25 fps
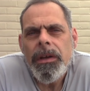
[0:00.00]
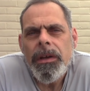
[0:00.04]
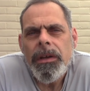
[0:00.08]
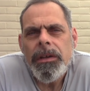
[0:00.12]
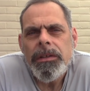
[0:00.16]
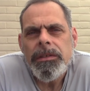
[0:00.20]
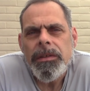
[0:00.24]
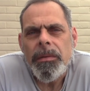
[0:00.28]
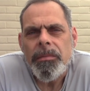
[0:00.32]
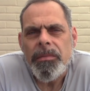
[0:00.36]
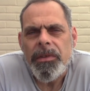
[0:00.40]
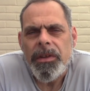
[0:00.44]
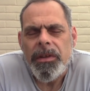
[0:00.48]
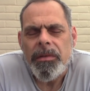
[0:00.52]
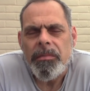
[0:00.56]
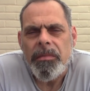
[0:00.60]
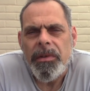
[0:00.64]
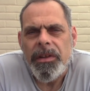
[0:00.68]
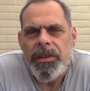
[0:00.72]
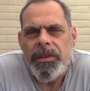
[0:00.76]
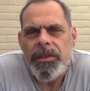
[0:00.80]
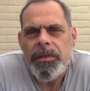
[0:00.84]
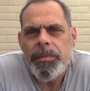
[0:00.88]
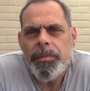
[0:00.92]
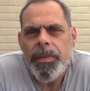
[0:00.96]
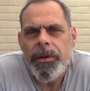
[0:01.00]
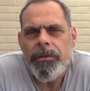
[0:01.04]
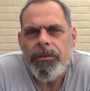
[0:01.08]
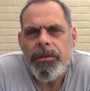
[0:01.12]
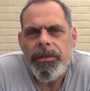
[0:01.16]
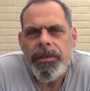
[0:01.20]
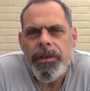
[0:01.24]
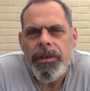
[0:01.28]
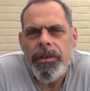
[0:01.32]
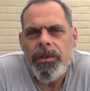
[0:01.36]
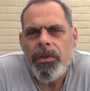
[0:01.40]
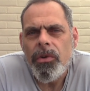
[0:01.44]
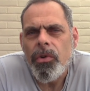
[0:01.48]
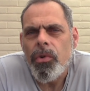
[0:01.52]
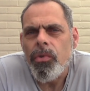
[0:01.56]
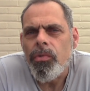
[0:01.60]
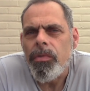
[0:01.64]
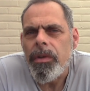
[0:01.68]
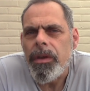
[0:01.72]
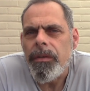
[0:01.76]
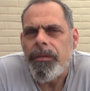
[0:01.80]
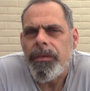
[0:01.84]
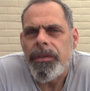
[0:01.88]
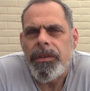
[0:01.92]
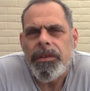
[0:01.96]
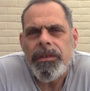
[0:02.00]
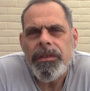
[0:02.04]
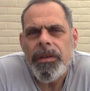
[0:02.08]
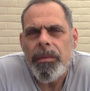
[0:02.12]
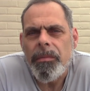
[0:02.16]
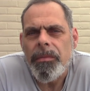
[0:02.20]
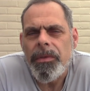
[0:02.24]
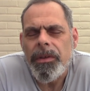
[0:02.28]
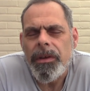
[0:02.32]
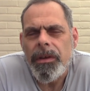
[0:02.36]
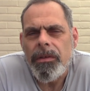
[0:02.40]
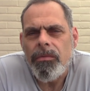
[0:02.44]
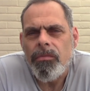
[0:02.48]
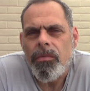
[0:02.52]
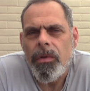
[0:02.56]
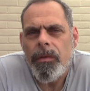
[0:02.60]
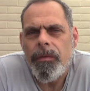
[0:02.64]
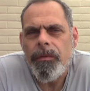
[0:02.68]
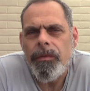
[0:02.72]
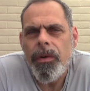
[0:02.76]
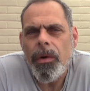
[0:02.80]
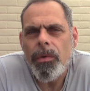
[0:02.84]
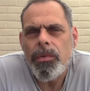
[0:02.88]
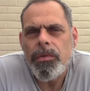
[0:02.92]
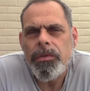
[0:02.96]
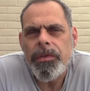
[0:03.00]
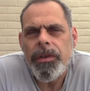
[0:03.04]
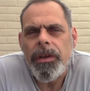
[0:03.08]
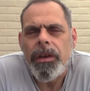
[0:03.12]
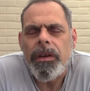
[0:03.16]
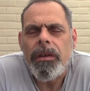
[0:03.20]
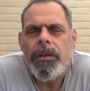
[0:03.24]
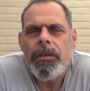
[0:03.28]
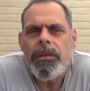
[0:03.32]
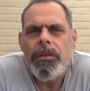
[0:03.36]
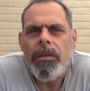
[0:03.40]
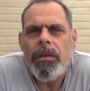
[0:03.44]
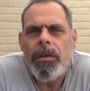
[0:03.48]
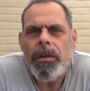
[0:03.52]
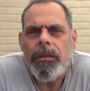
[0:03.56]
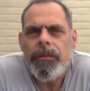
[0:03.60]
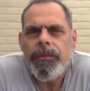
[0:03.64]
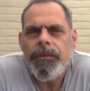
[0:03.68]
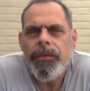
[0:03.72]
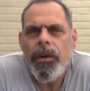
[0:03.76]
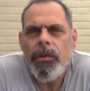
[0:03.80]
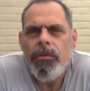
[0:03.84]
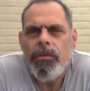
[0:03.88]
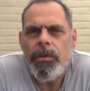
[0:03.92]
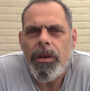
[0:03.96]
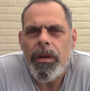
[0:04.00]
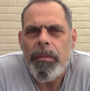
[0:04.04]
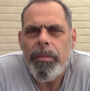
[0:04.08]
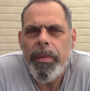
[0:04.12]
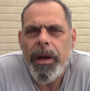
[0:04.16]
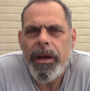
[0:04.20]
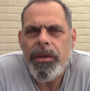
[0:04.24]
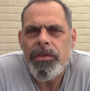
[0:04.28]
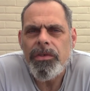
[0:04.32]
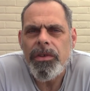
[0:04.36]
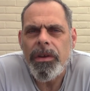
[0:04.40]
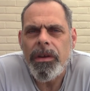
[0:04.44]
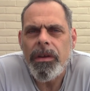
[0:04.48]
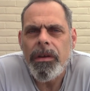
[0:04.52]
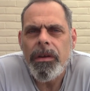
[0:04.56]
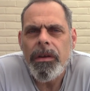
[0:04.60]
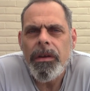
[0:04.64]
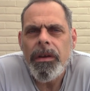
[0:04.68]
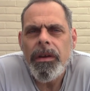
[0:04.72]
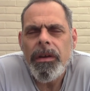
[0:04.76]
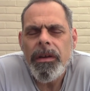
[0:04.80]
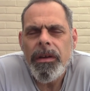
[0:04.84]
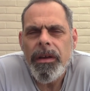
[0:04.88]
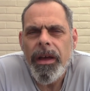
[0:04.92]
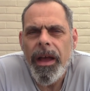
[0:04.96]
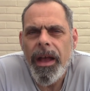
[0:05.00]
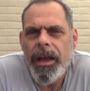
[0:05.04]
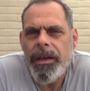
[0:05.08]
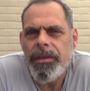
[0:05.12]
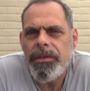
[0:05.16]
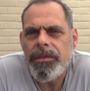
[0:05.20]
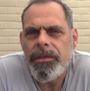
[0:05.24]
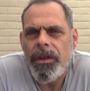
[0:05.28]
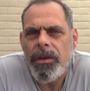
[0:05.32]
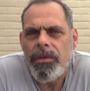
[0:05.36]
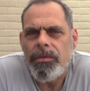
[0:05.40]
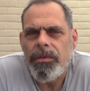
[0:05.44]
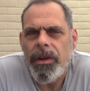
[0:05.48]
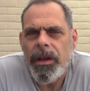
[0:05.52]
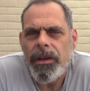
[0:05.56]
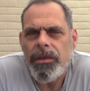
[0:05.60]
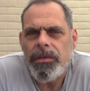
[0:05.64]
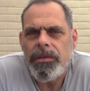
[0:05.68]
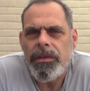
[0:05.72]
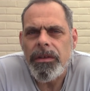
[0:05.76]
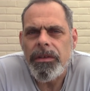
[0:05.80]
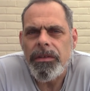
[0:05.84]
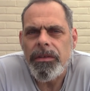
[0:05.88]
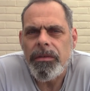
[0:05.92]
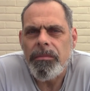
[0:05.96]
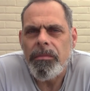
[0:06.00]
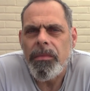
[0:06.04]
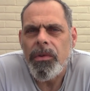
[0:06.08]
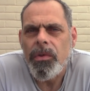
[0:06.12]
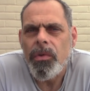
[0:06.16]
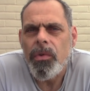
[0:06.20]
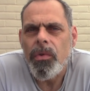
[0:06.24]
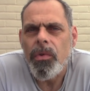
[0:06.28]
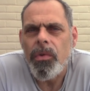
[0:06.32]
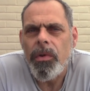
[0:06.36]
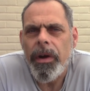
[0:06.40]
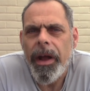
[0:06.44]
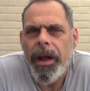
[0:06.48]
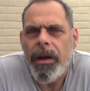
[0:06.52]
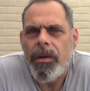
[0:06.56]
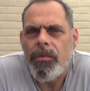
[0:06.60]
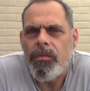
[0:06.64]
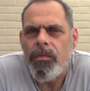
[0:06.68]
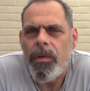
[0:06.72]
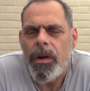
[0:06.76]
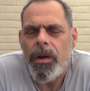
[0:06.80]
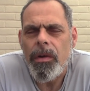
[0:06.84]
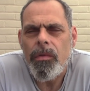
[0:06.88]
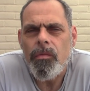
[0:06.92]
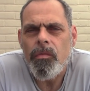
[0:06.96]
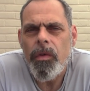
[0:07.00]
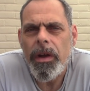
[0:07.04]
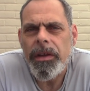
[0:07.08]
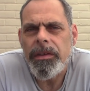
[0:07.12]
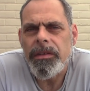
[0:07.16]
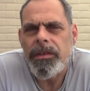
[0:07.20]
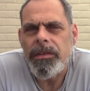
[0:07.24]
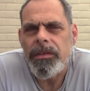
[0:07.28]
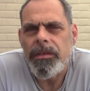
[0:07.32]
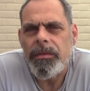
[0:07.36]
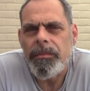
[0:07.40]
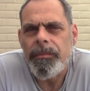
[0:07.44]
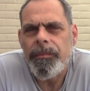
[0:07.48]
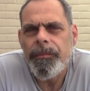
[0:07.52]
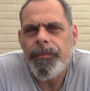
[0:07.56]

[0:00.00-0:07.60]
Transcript: something mean-spirited, or even something revolting like foreigner bashing, ethno-nationalism or outright racism.